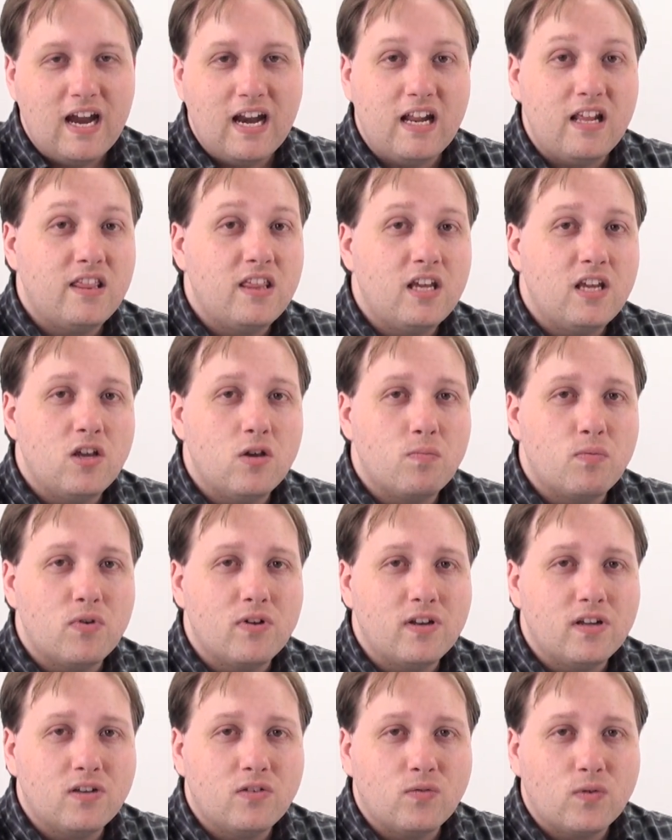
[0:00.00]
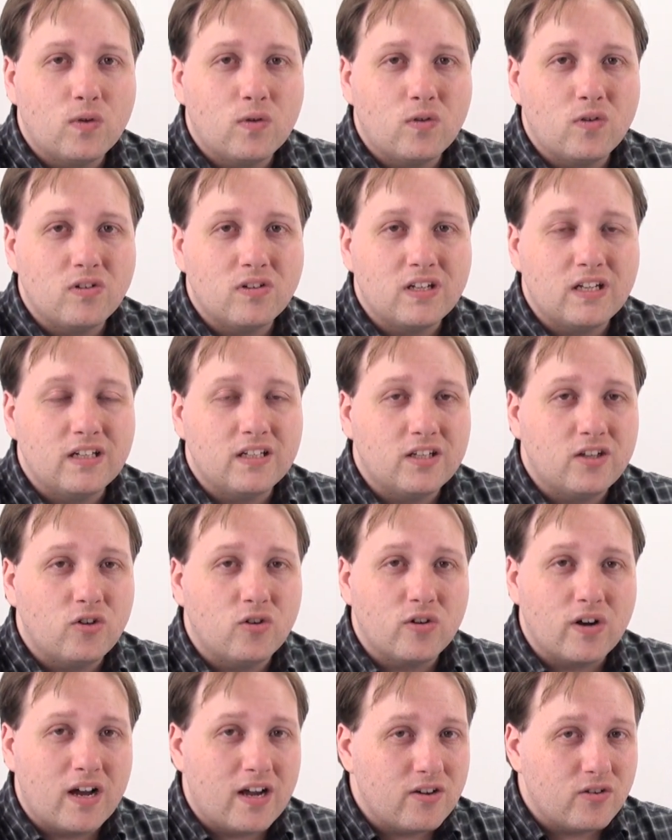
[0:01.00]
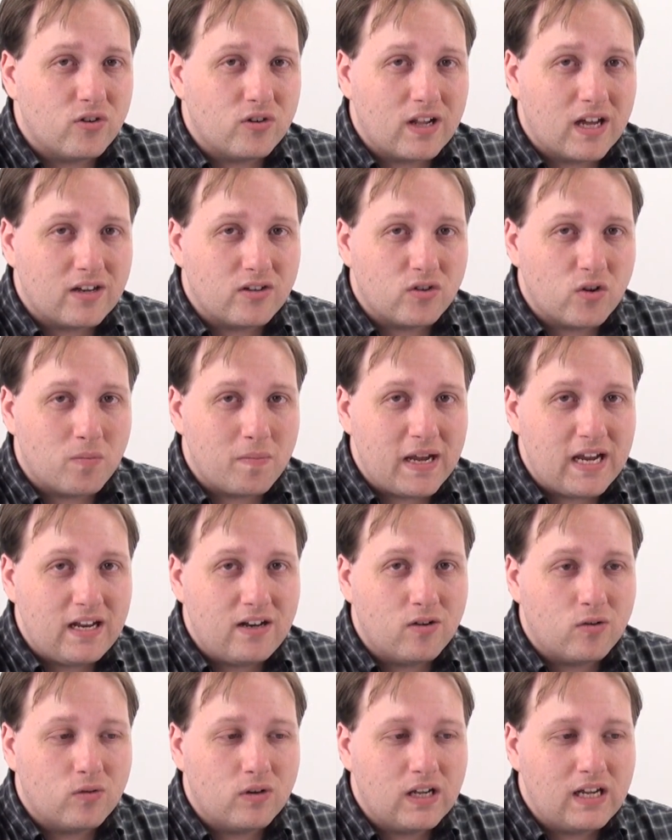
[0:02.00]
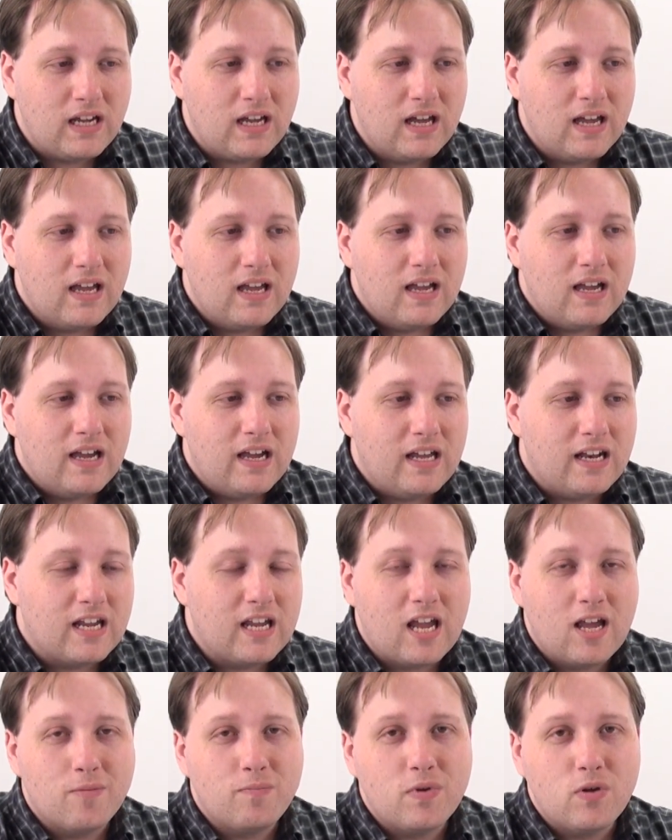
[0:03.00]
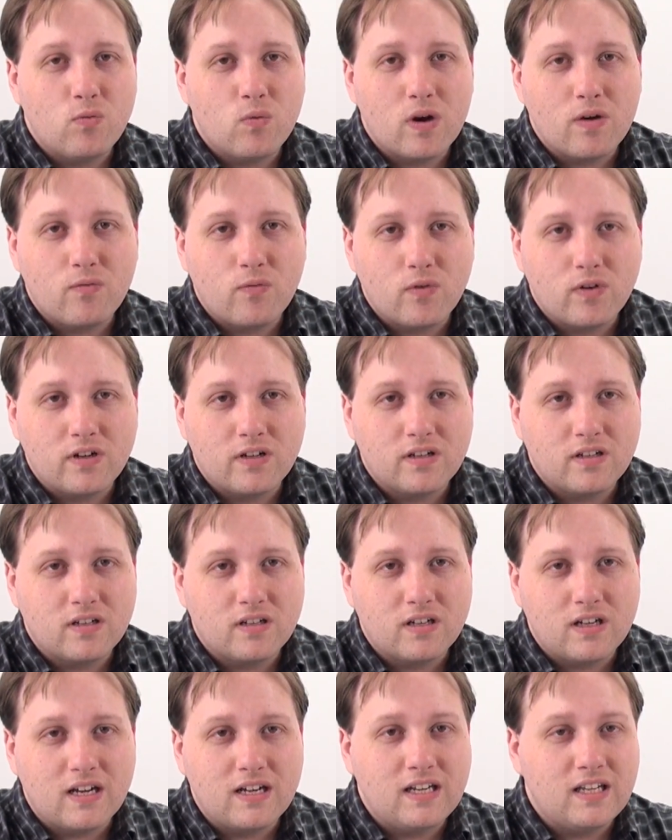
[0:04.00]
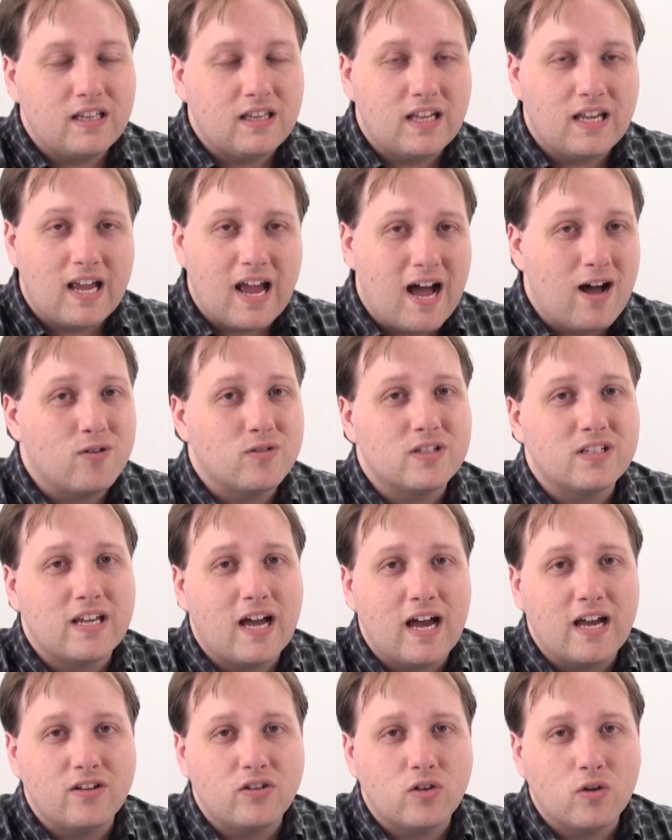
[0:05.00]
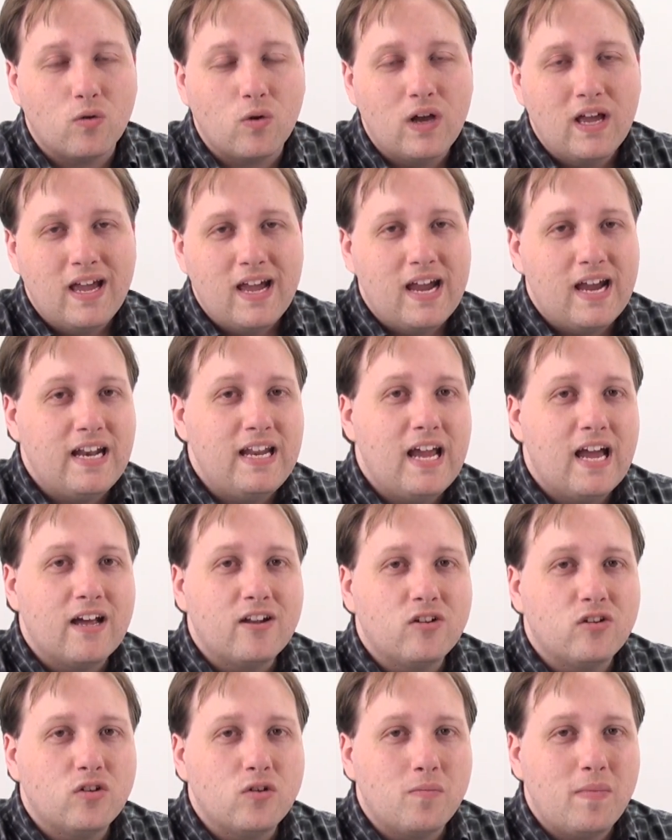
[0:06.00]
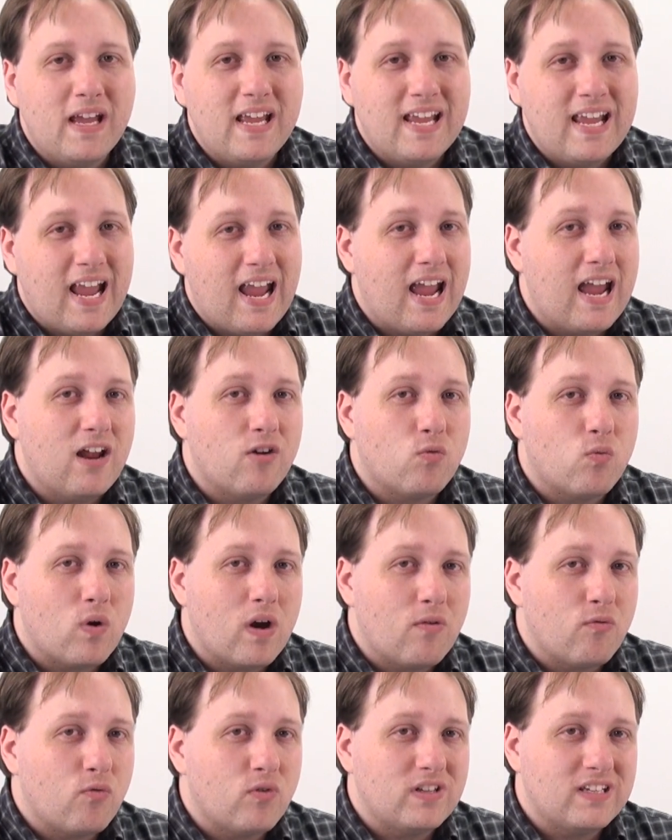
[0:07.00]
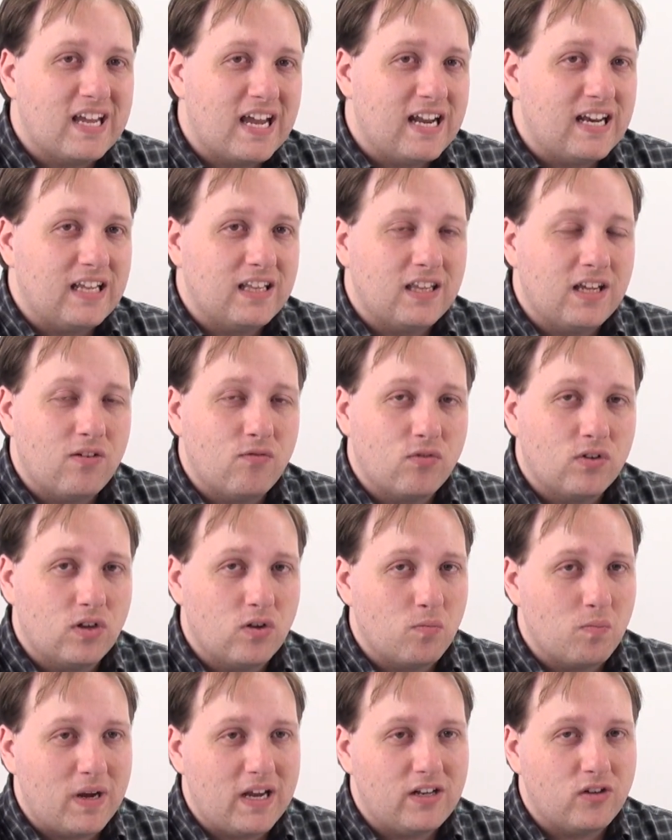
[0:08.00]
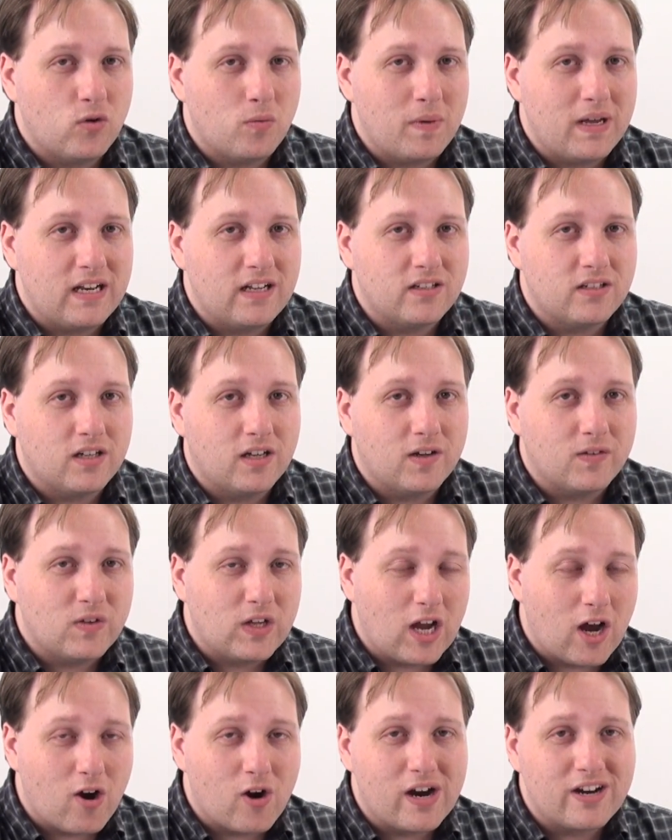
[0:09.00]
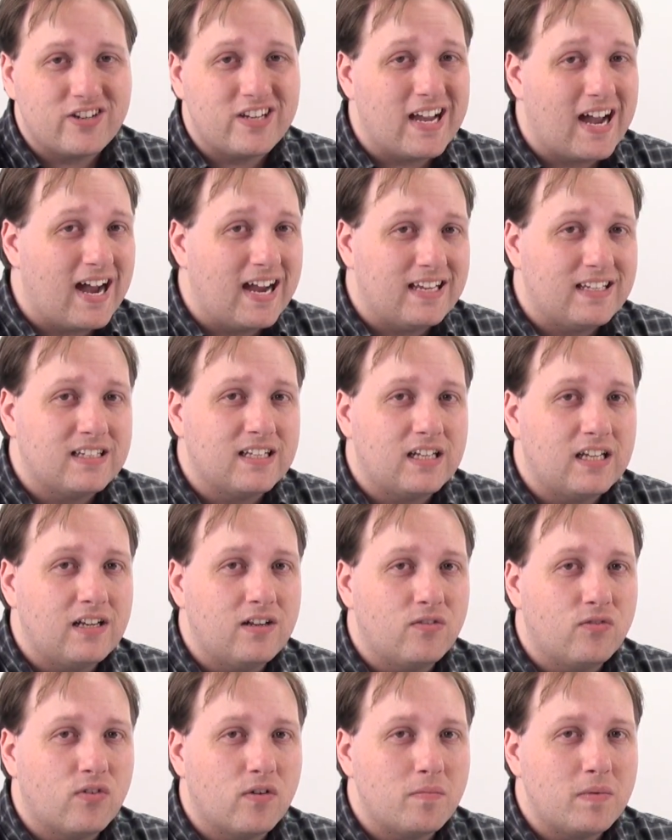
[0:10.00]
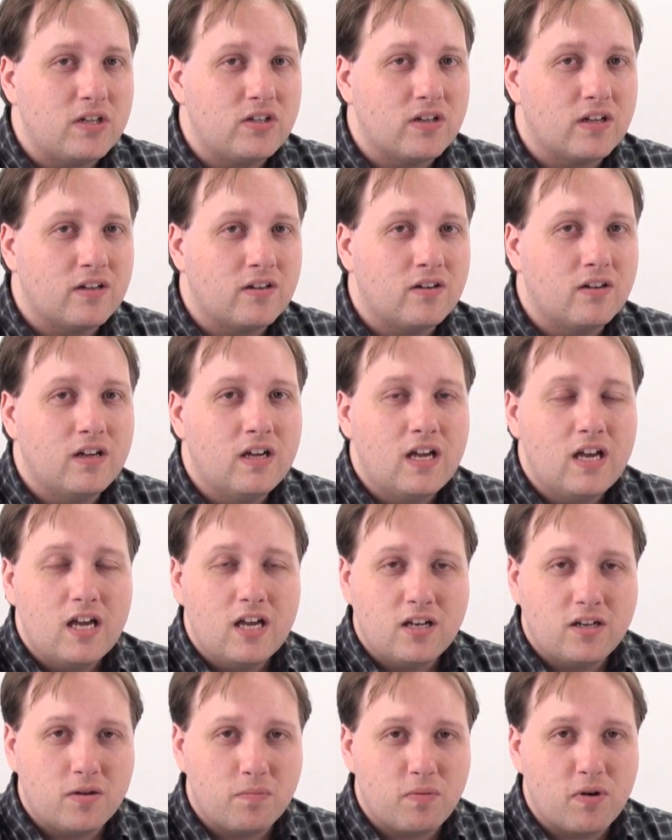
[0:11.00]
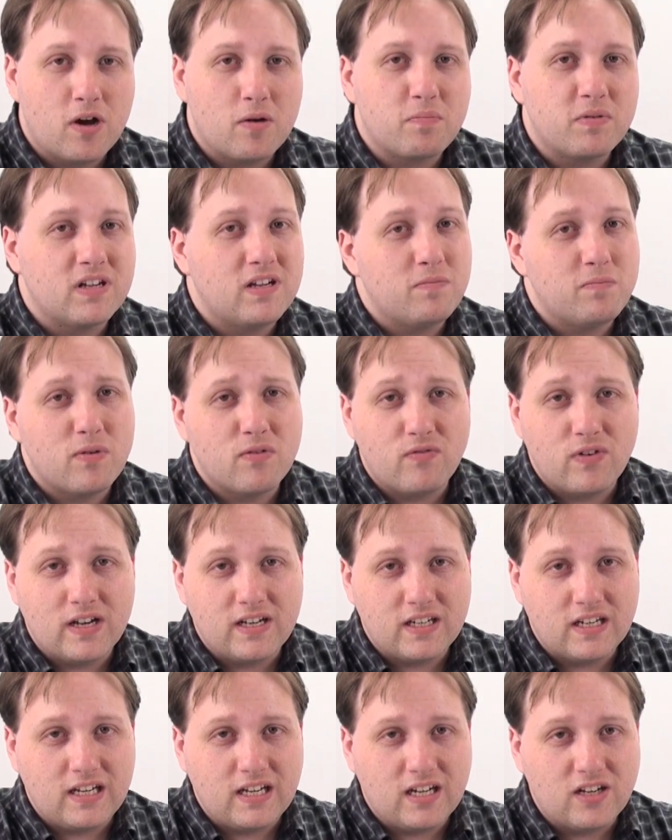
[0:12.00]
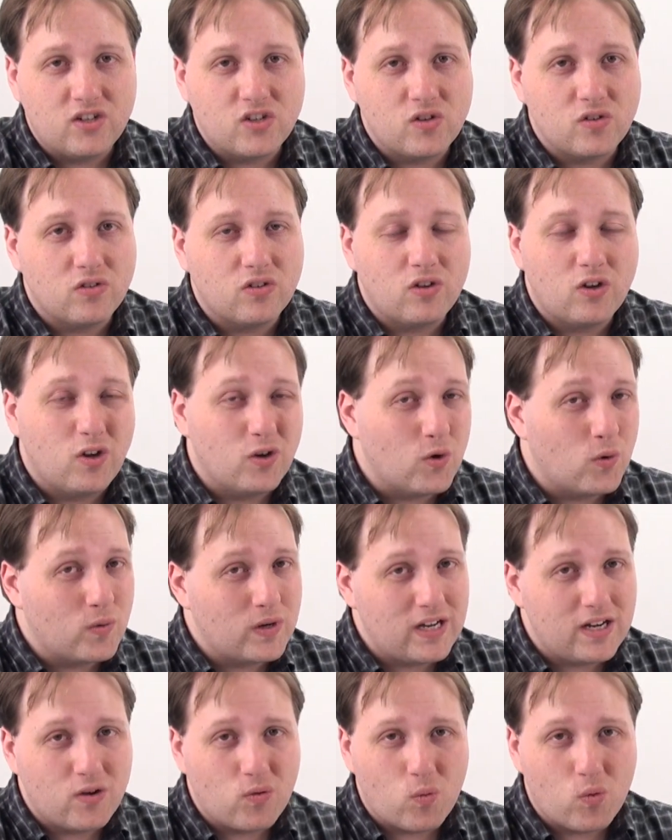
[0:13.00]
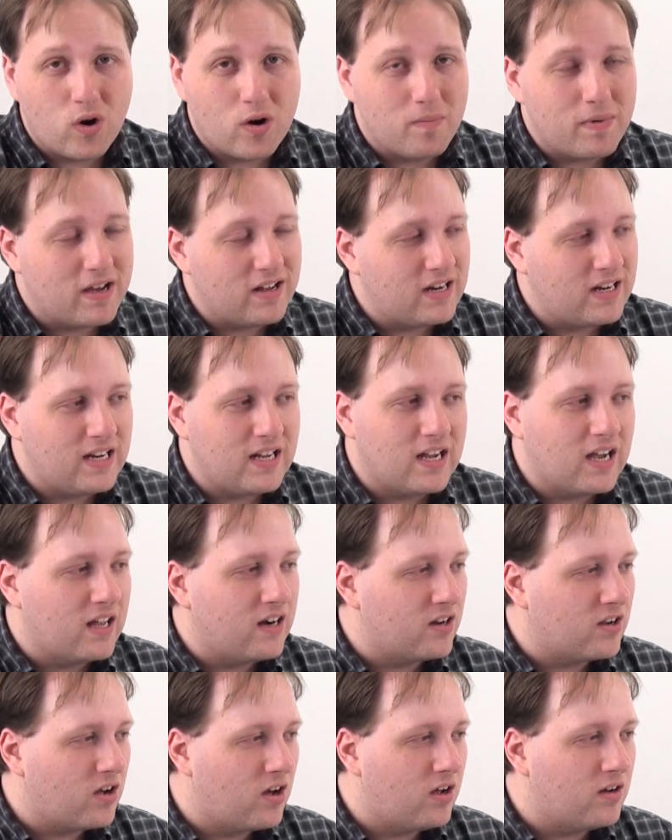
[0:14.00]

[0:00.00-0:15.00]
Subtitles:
Anything you put in this folder is considered under that domain only, and it can't be referenced anything outside. So any add-on domain can't reference anything from the main domain itself. They are actually isolated from each other to properly prevent any issues, so you don't need to worry about any kind of